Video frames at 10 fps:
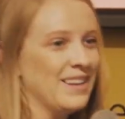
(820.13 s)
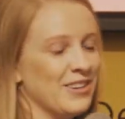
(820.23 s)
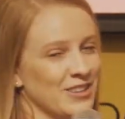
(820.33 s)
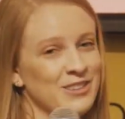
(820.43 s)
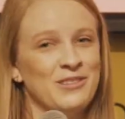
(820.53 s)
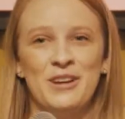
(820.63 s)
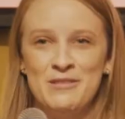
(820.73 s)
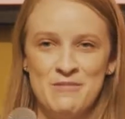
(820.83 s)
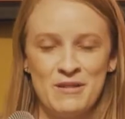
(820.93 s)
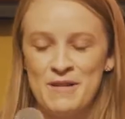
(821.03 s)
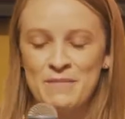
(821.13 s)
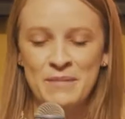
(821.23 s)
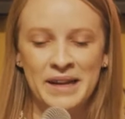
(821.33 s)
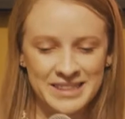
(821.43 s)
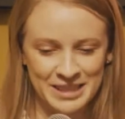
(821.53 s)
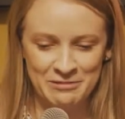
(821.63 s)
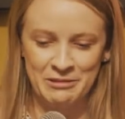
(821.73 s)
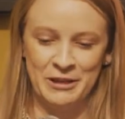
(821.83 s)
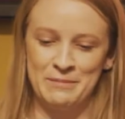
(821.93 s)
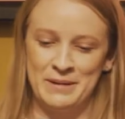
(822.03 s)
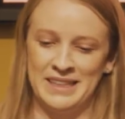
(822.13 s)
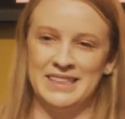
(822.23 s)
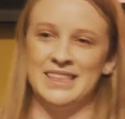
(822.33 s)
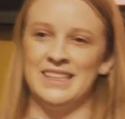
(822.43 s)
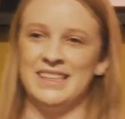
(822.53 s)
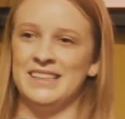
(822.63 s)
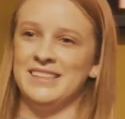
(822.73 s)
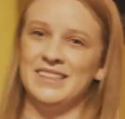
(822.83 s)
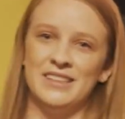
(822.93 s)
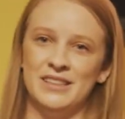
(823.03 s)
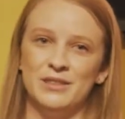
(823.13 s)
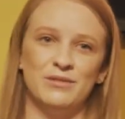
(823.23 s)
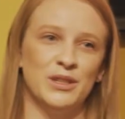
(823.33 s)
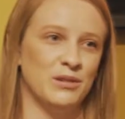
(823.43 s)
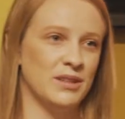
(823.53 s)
There is a amazing work being done in this field.